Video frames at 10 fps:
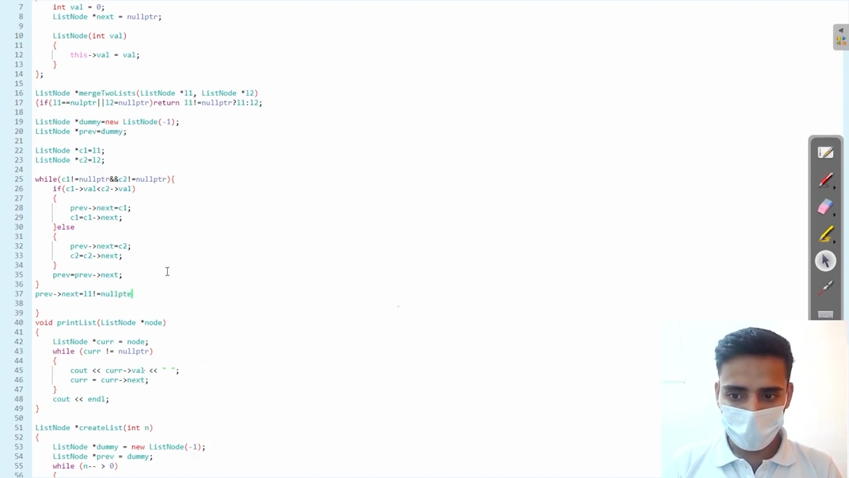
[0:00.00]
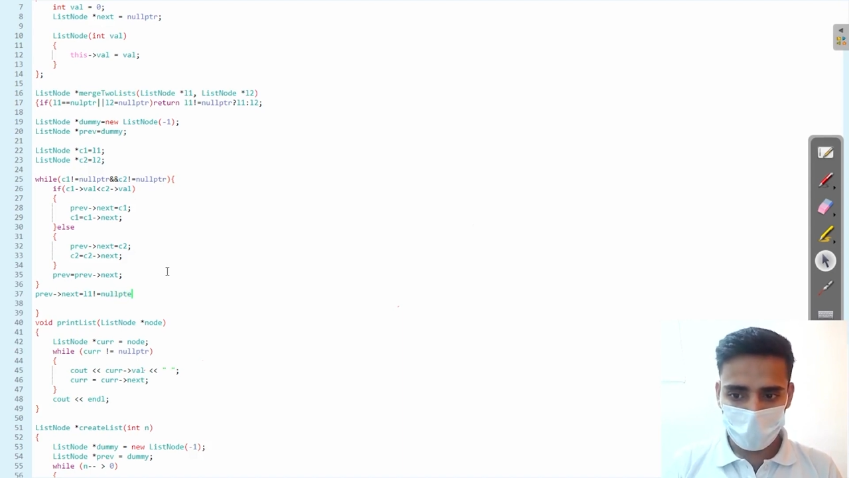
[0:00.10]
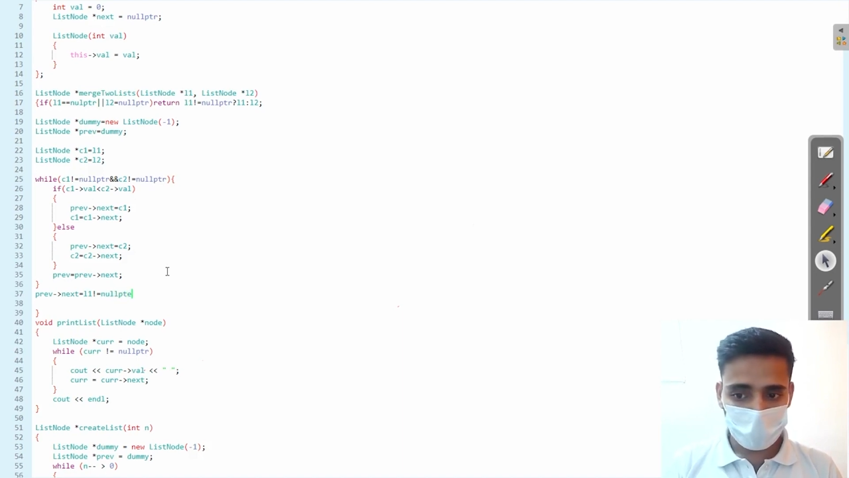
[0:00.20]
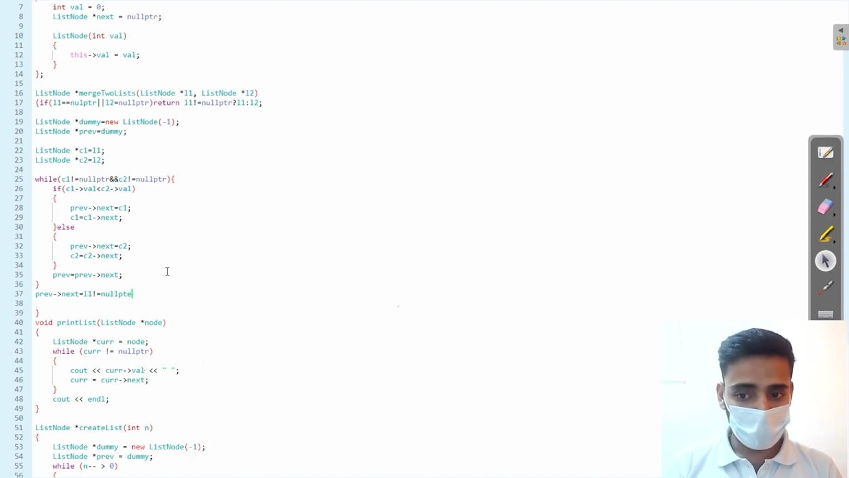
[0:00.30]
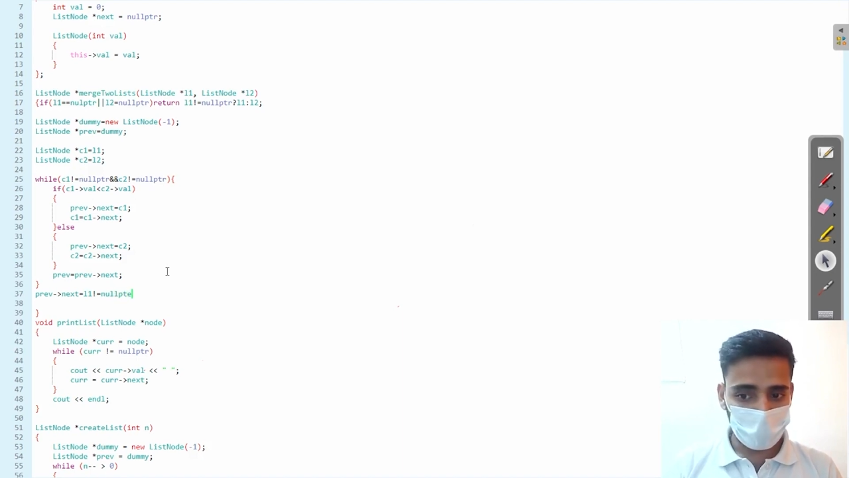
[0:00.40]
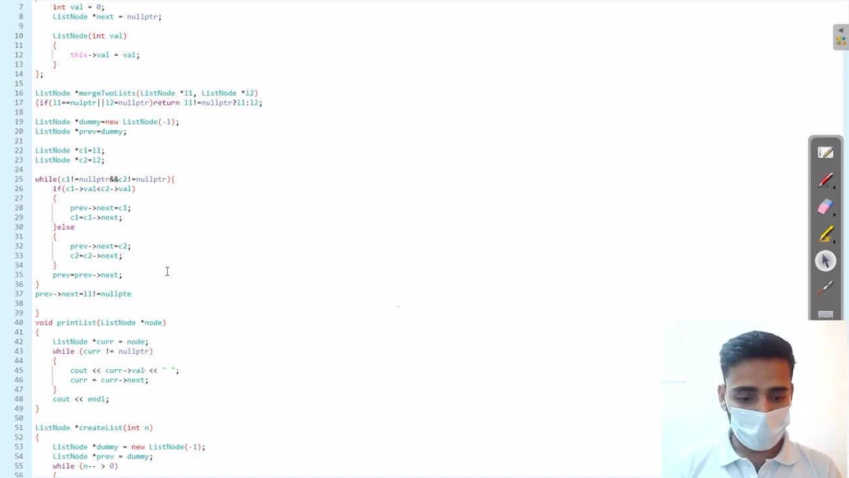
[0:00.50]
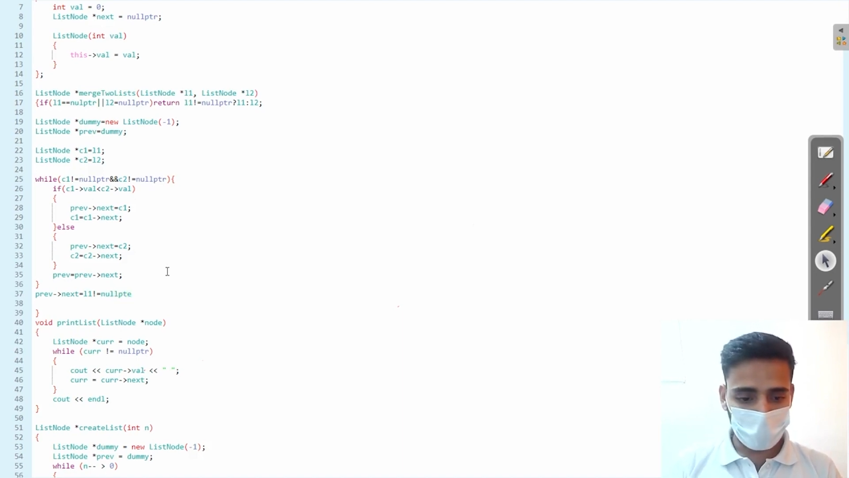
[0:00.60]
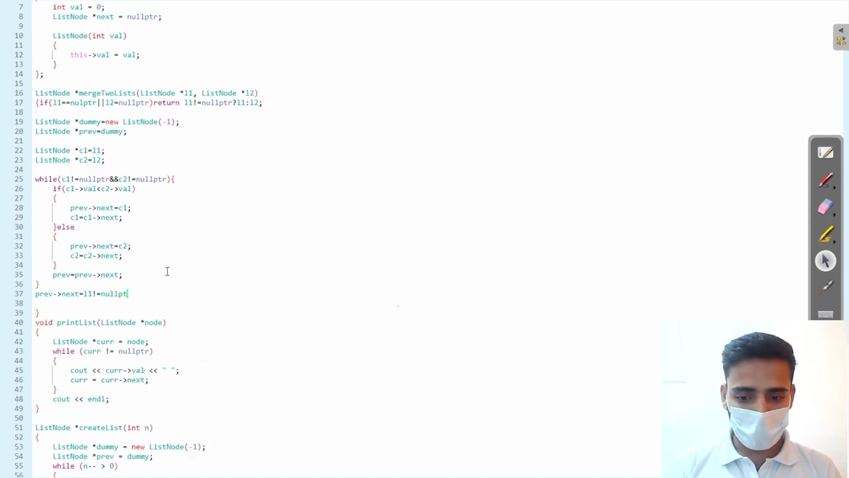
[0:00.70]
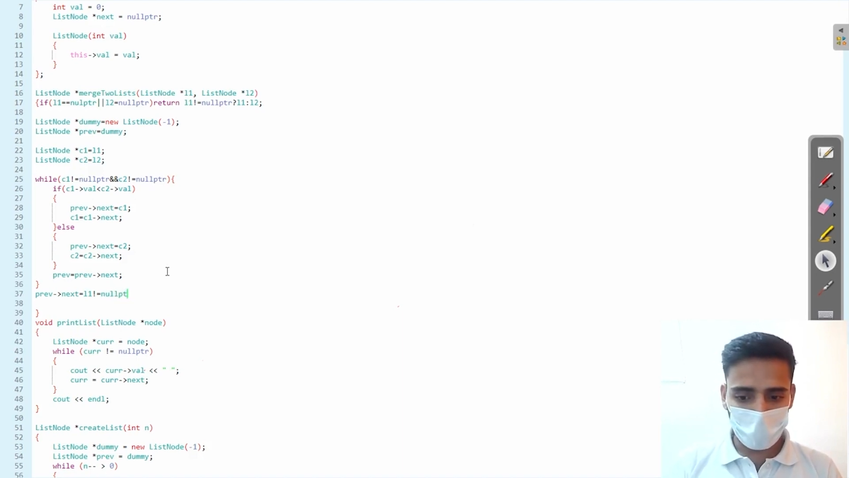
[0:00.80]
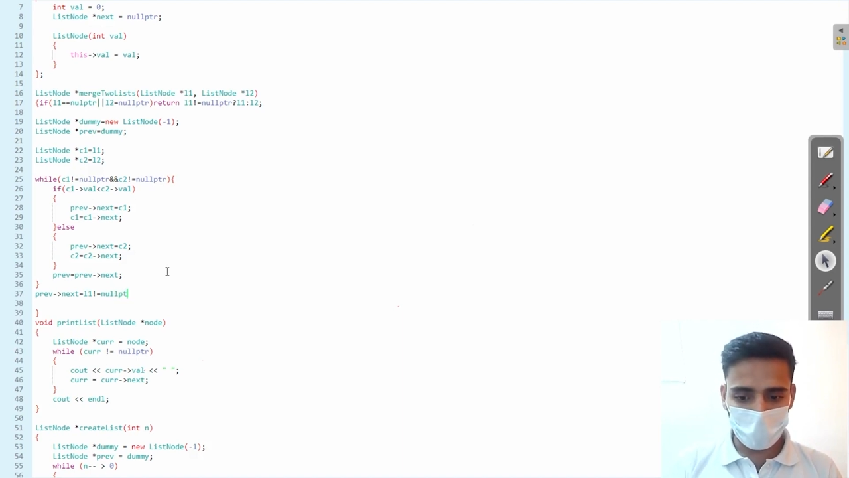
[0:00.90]
So what will
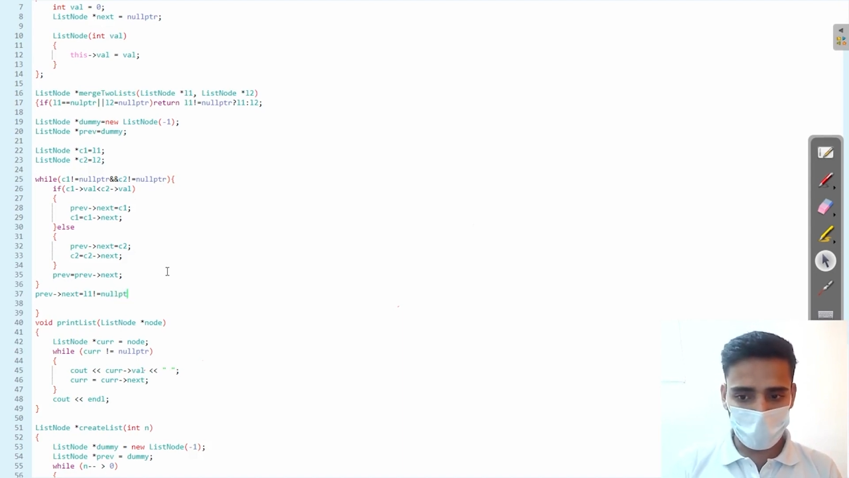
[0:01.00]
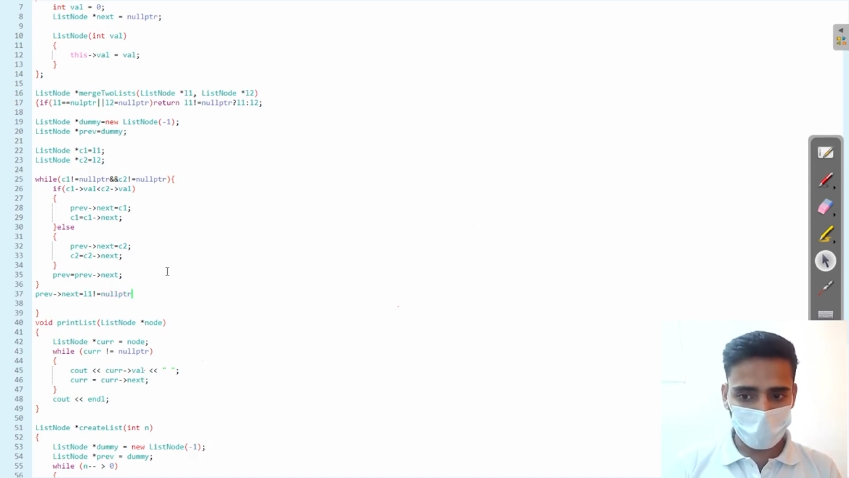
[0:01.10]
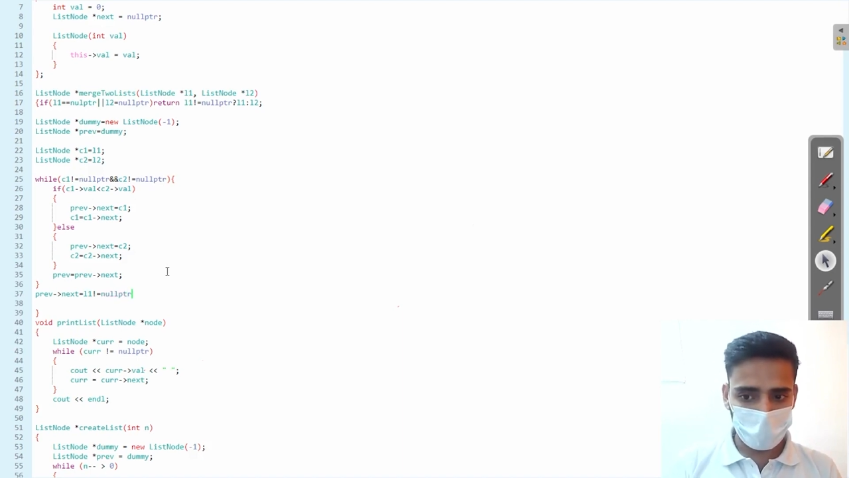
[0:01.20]
happen?